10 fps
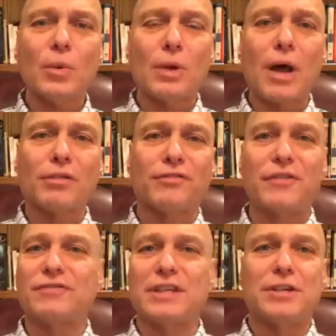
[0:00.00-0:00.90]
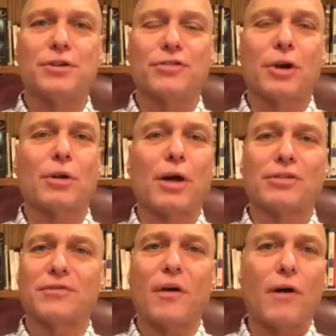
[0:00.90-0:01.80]
When I was 15 years old, I
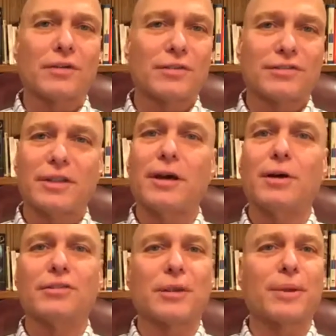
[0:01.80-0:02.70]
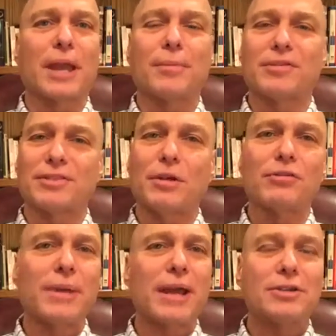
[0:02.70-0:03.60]
was involved in sales. I became a
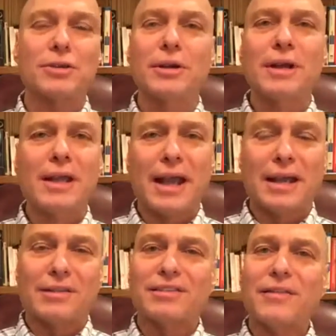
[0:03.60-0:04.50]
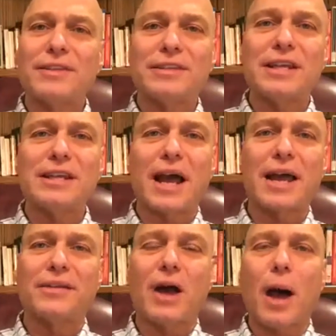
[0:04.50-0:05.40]
sales manager. And at 17, I
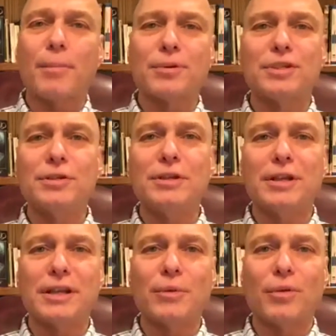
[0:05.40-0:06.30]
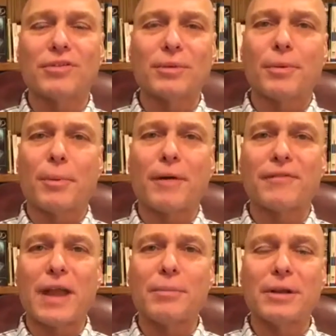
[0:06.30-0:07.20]
had an opportunity with some of my
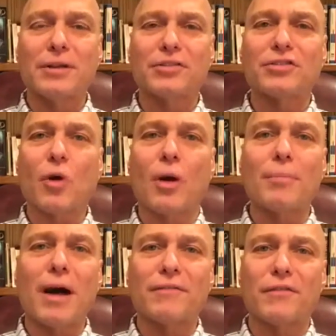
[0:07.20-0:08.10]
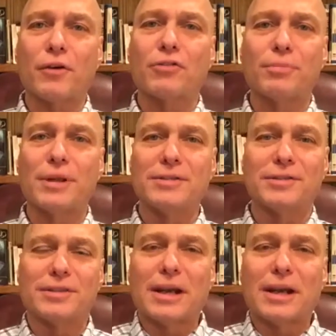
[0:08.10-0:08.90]
family to start my first business.